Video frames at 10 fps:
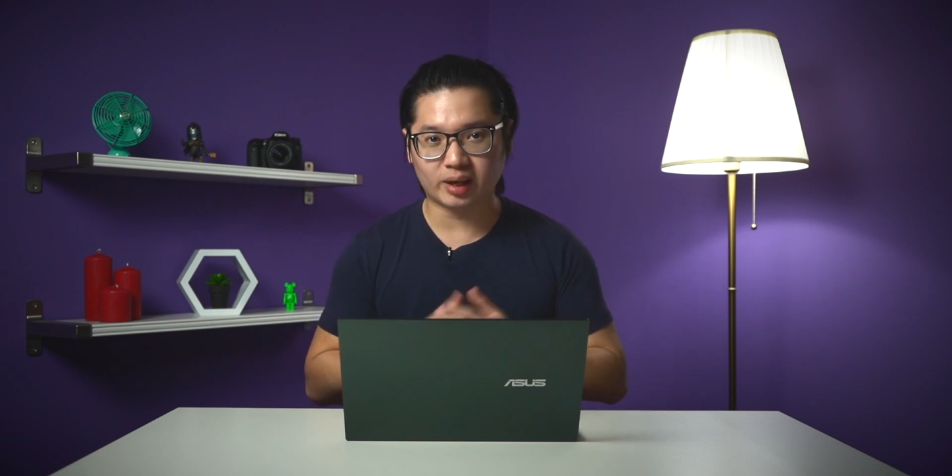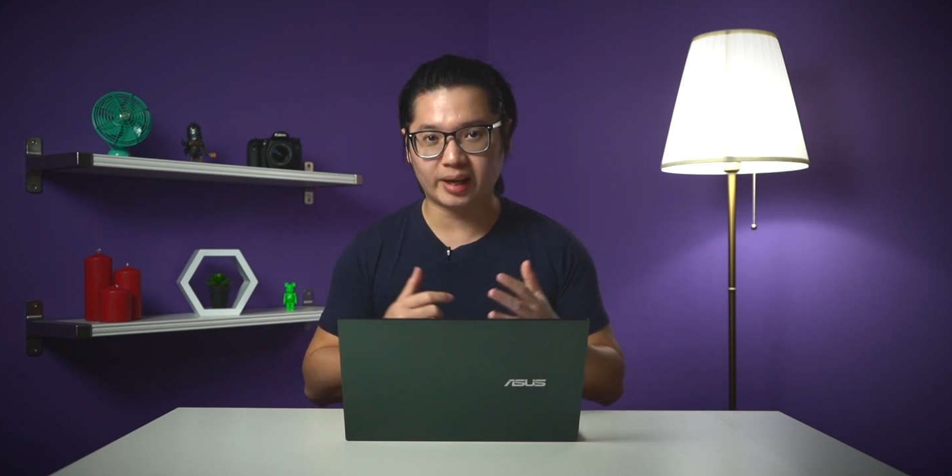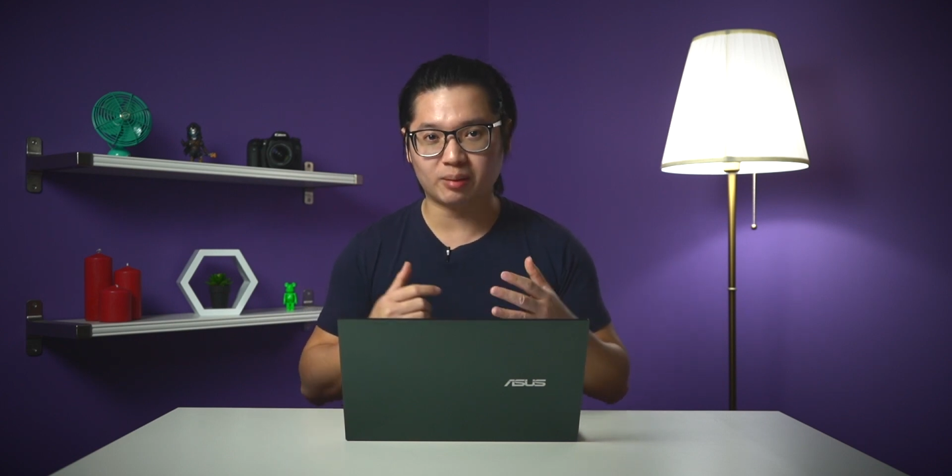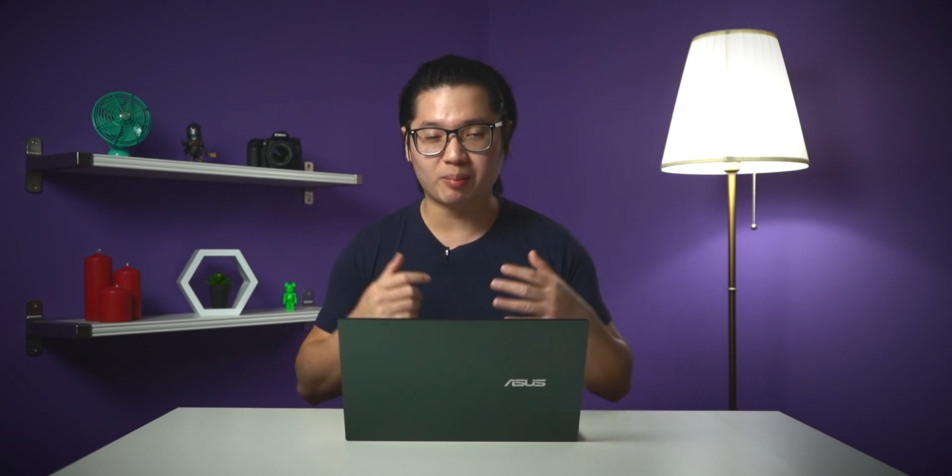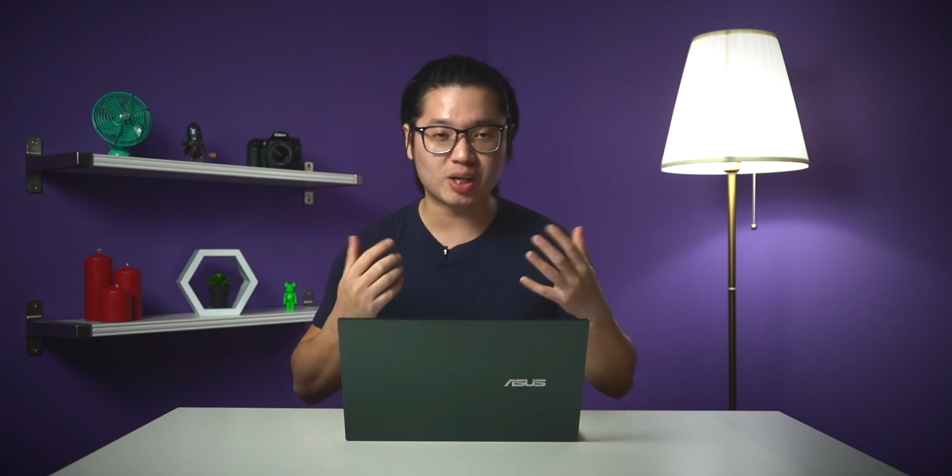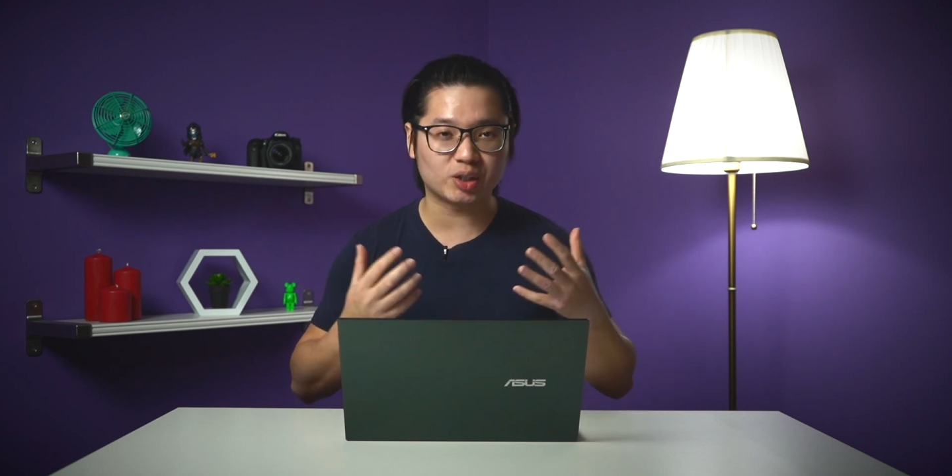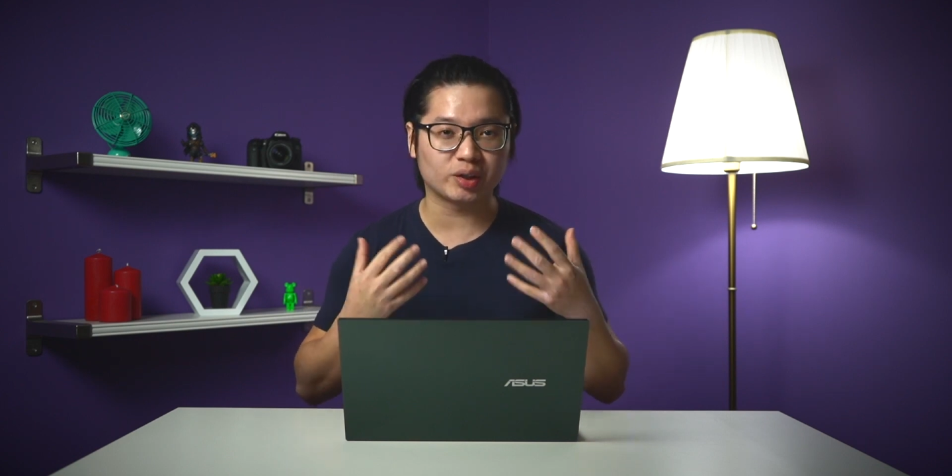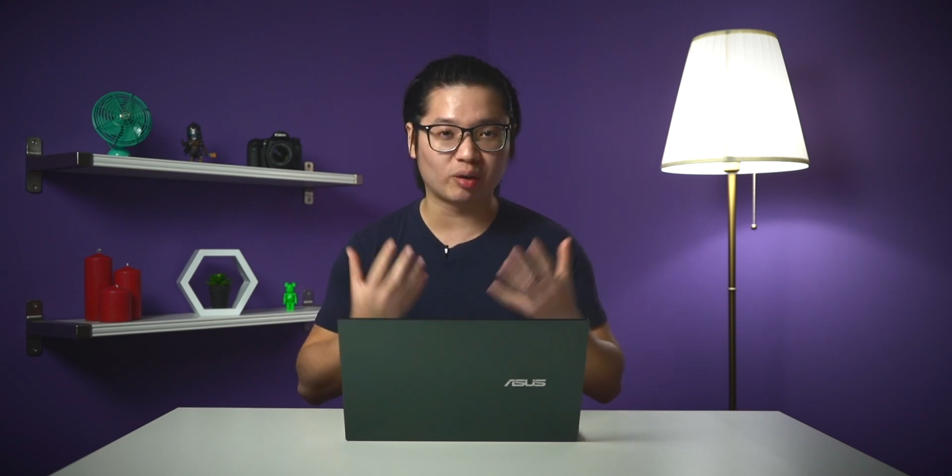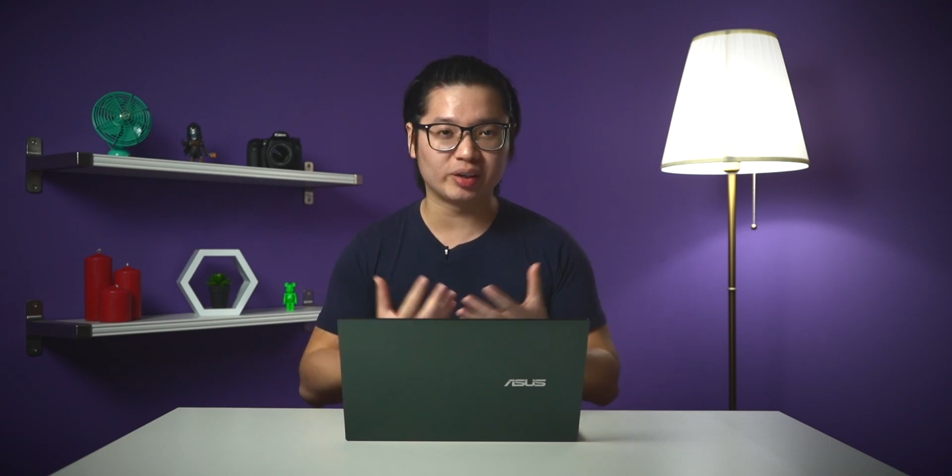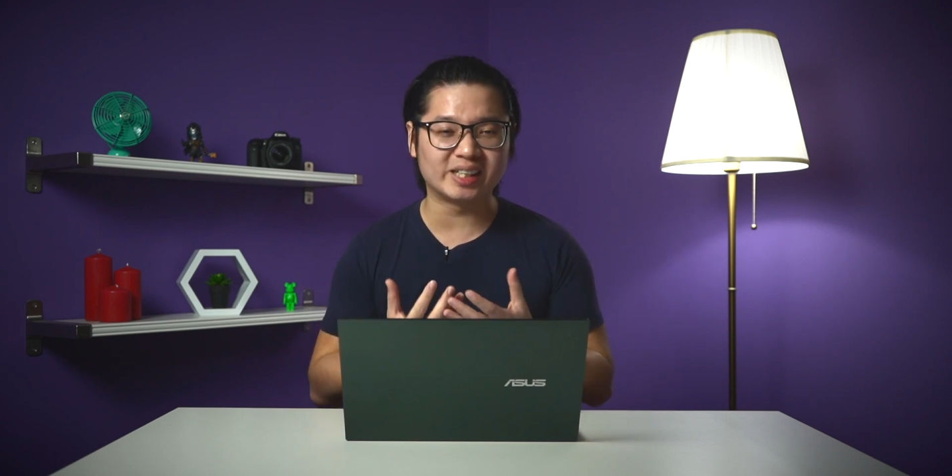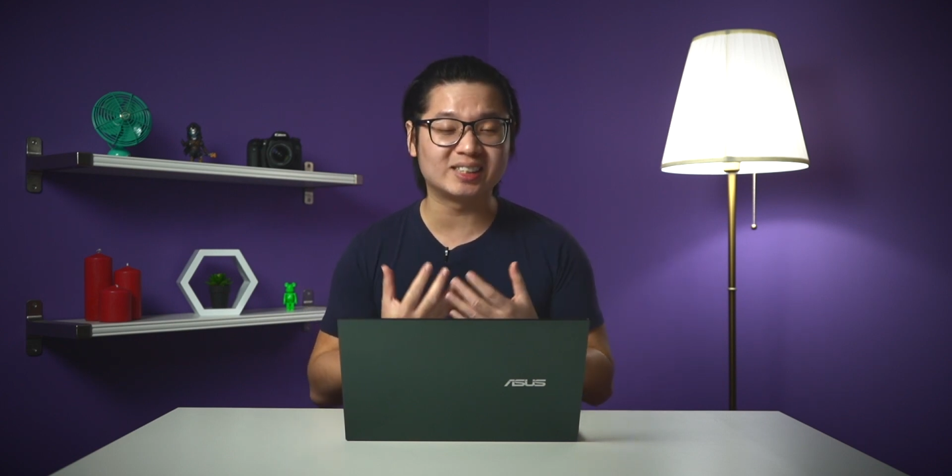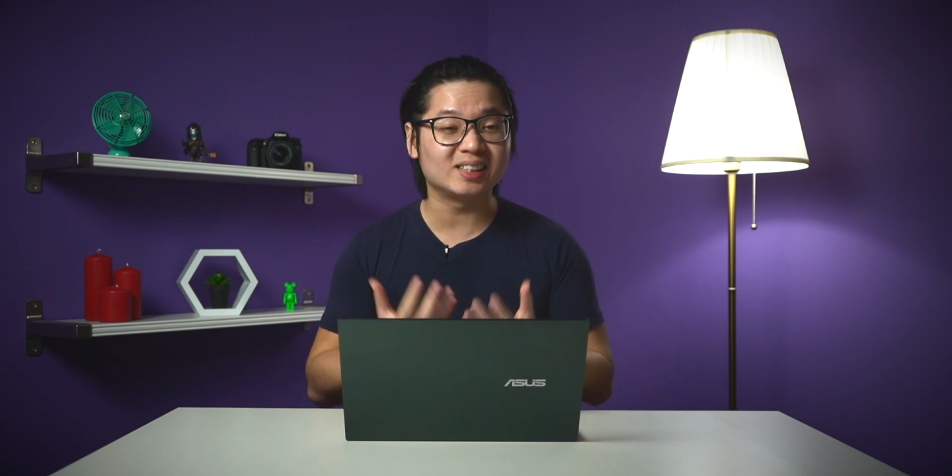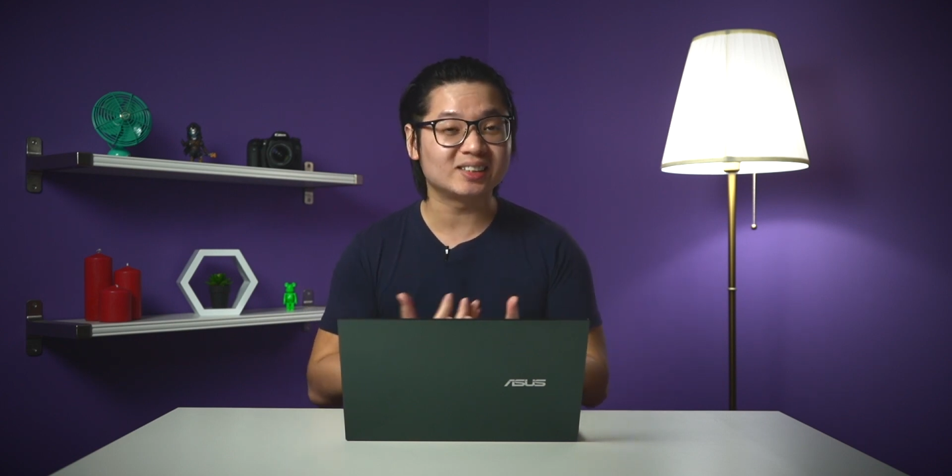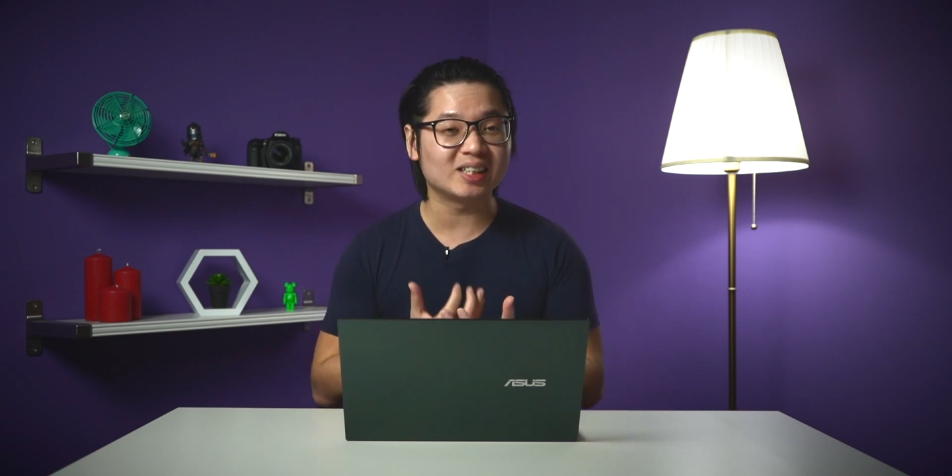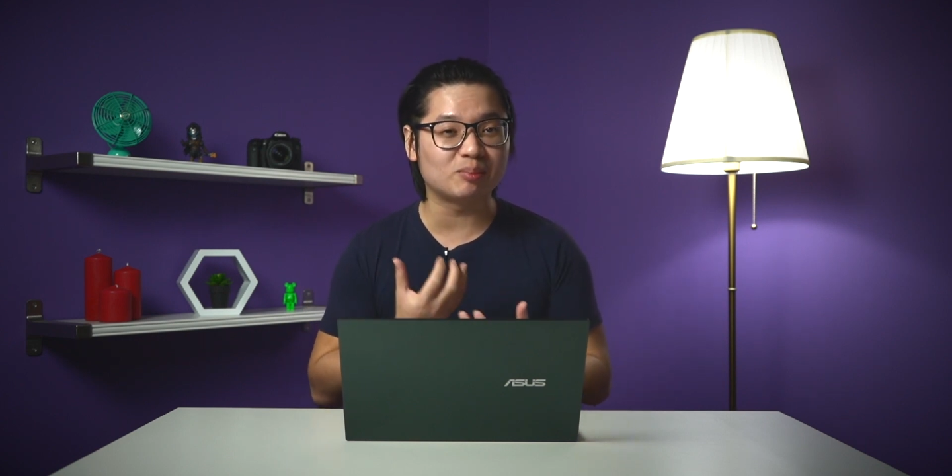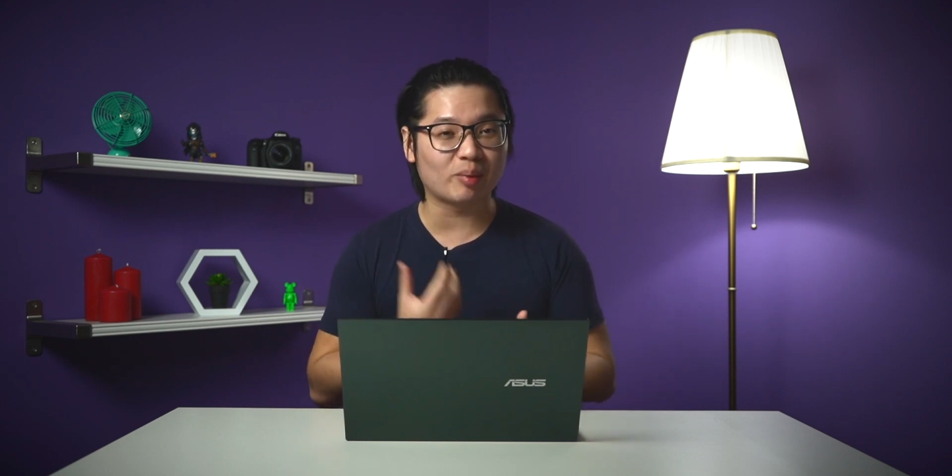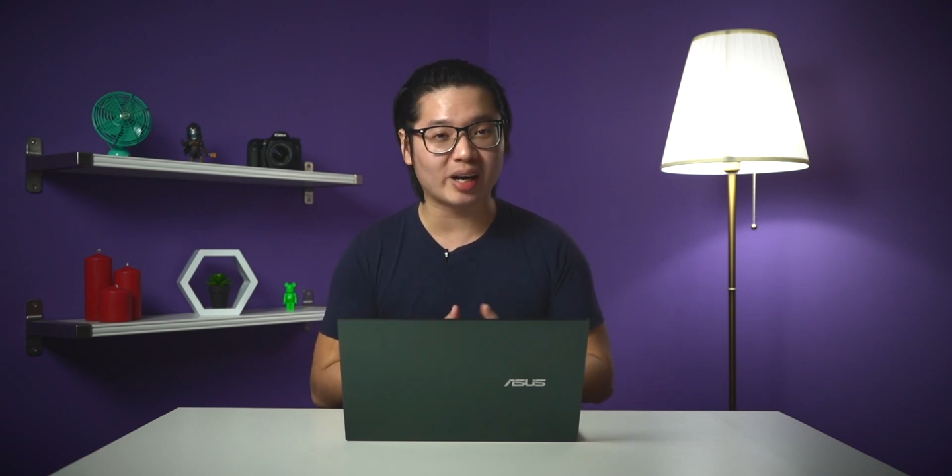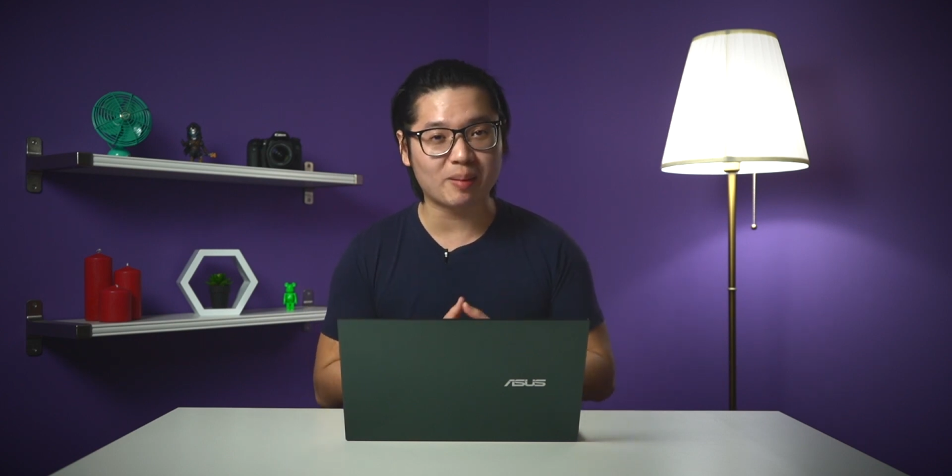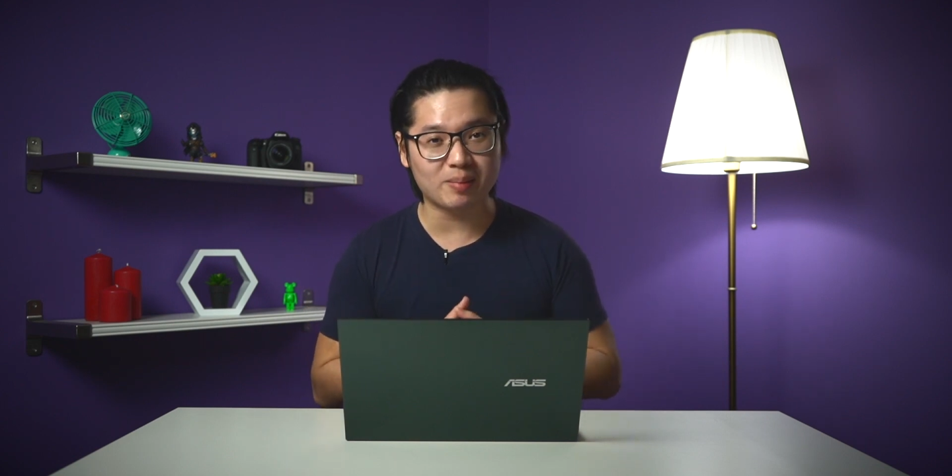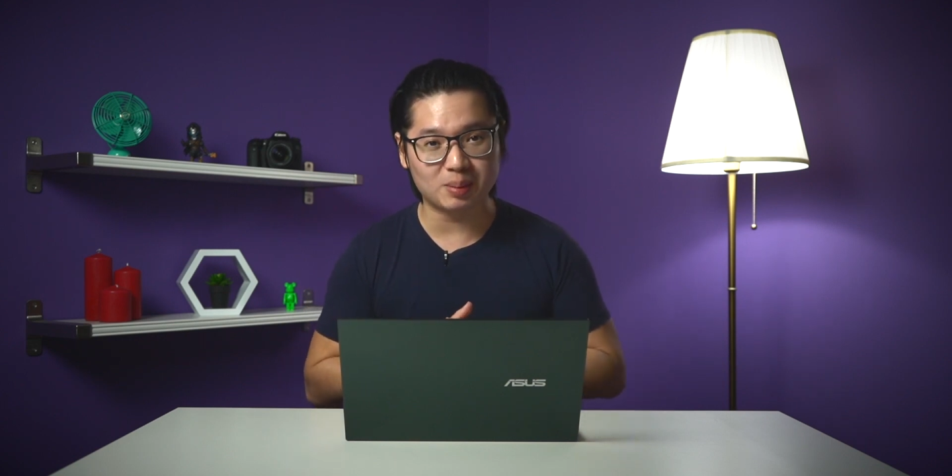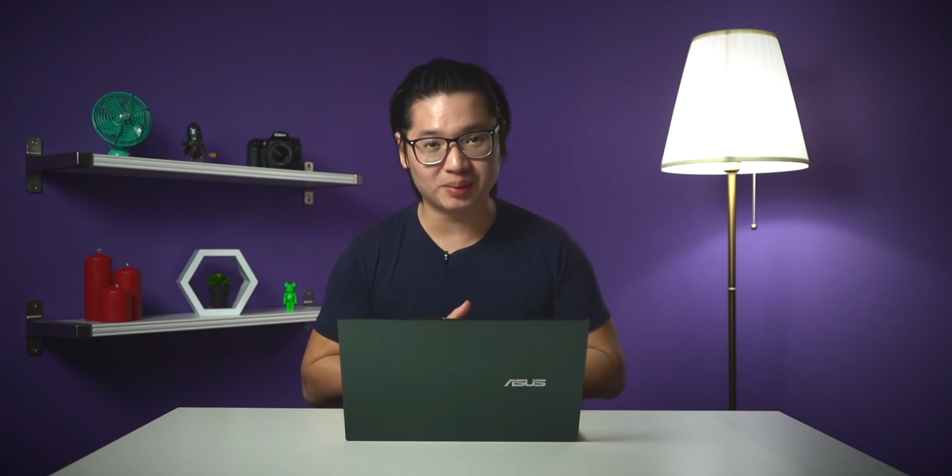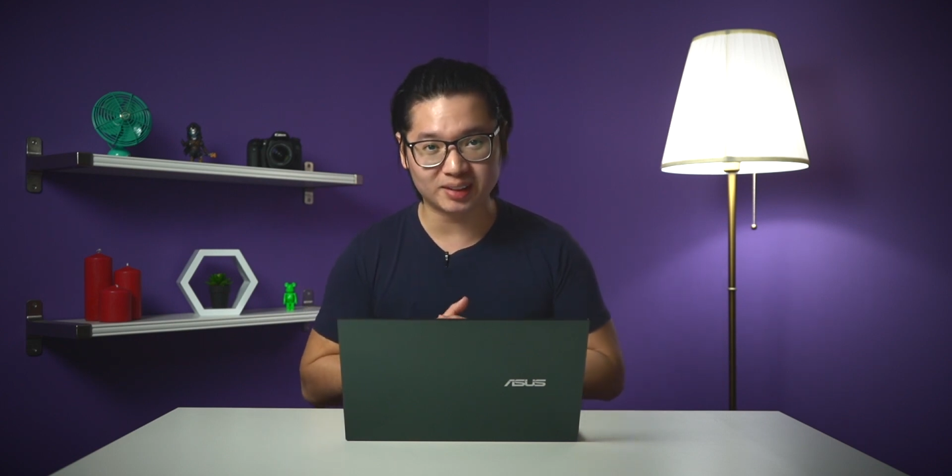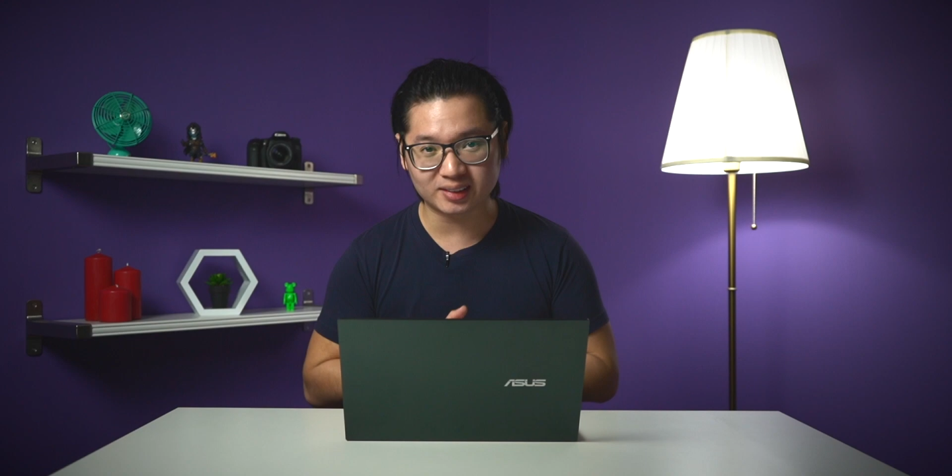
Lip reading: and measuring only 13.9mm